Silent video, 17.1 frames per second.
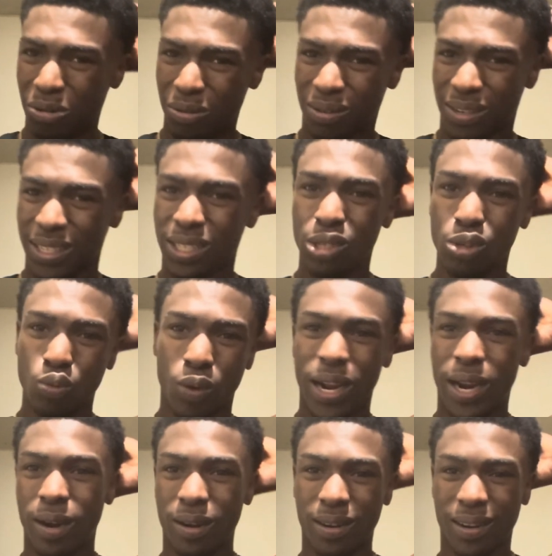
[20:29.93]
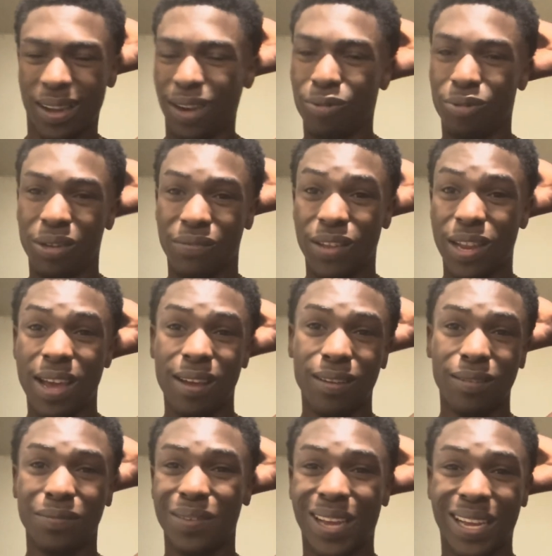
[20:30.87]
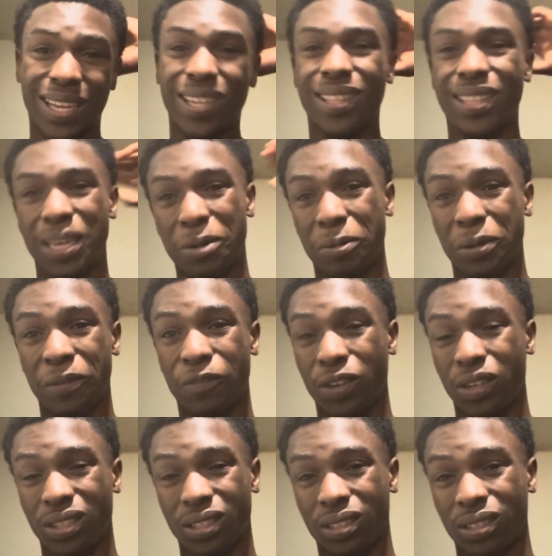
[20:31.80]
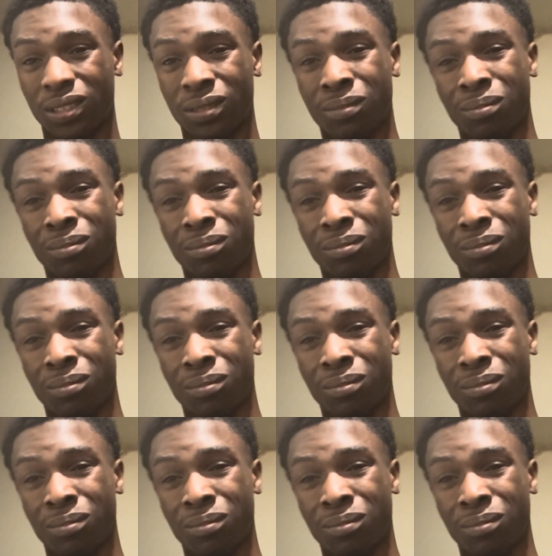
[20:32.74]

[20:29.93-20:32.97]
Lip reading: This is weird. I don't even have like a theory for this.